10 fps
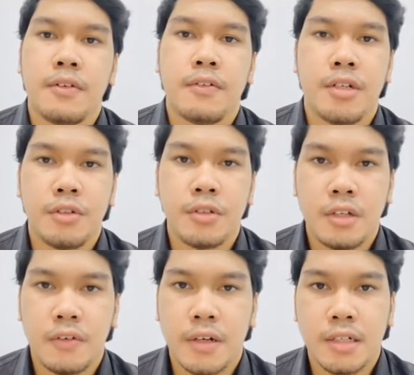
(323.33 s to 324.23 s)
For the unit
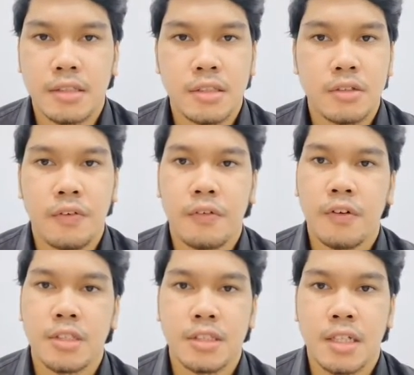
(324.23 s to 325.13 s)
of analysis, of
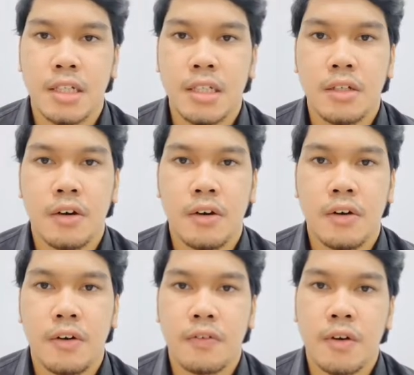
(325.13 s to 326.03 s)
course, the study
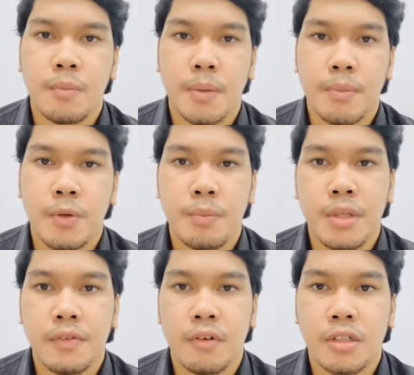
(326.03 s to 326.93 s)
of our paper will
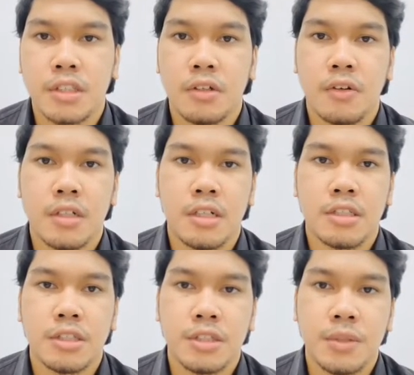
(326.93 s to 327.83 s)
be focusing on the
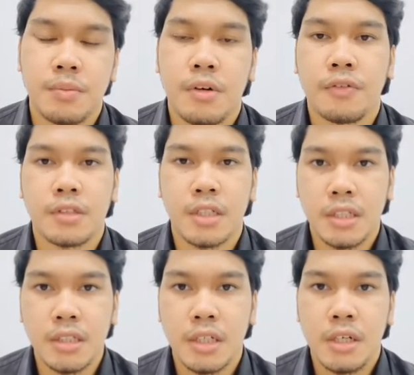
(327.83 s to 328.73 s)
relationship of training,